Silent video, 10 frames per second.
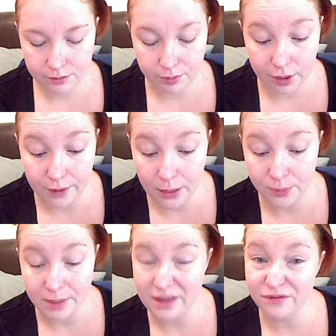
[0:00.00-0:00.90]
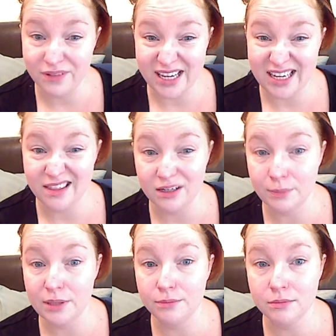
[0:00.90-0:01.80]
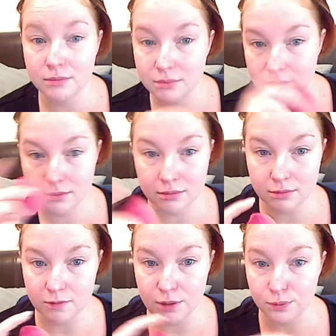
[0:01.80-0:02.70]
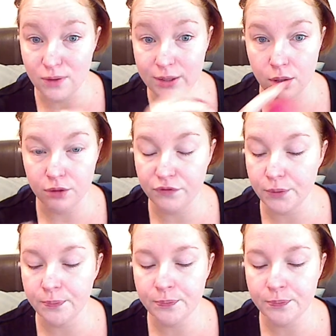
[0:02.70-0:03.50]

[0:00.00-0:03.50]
But I'd rather be a bit flaky than a bit, well, red all over.